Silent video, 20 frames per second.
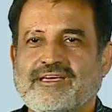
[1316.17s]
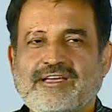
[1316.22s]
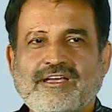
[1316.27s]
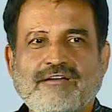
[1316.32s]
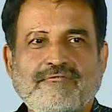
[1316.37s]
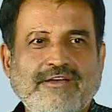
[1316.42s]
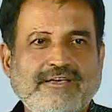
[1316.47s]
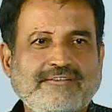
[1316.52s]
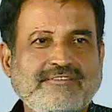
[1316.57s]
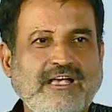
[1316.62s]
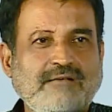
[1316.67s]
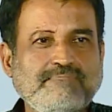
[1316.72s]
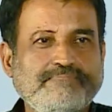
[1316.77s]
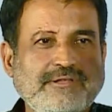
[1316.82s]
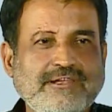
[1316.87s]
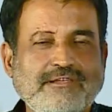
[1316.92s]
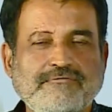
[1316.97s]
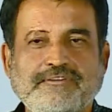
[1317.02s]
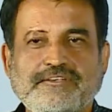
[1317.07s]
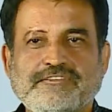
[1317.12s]
For
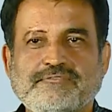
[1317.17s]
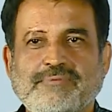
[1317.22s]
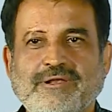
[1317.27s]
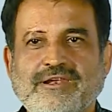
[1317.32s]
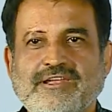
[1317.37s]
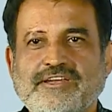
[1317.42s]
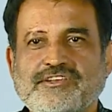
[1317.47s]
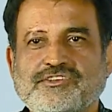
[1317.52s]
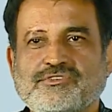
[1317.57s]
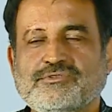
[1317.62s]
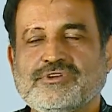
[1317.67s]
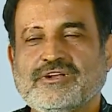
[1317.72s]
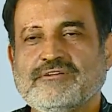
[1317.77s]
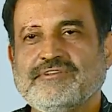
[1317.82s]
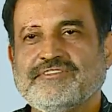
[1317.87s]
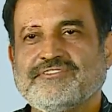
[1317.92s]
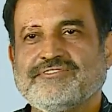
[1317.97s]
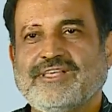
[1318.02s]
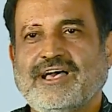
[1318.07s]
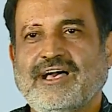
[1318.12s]
example, if he's building Tutor
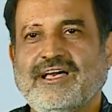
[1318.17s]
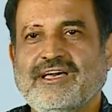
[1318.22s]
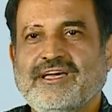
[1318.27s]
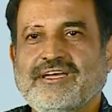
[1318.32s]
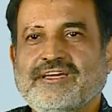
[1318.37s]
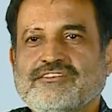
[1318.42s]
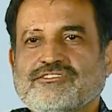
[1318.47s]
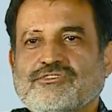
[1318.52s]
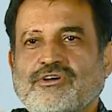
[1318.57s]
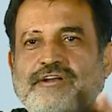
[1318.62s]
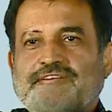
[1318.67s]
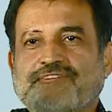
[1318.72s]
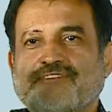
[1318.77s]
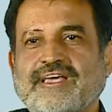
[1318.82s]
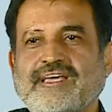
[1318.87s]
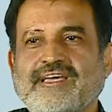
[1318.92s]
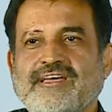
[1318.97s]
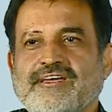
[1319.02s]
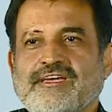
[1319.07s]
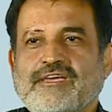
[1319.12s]
Vista, he's got to
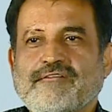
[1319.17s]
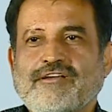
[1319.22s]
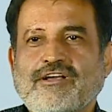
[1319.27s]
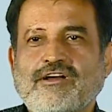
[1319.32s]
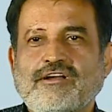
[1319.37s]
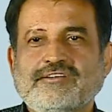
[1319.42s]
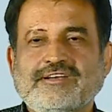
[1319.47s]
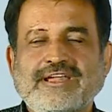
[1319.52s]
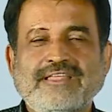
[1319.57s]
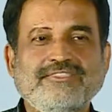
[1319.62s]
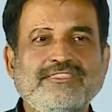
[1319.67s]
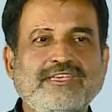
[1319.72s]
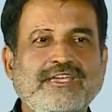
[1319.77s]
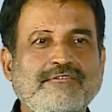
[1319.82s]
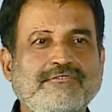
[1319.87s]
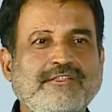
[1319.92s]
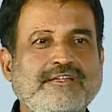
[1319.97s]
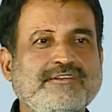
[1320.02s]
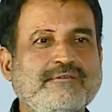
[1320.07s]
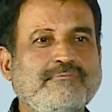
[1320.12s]
say, if
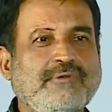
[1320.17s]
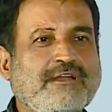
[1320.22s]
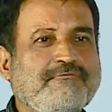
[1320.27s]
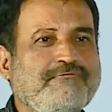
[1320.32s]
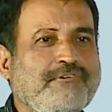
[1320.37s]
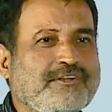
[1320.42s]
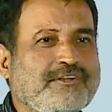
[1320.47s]
the demand for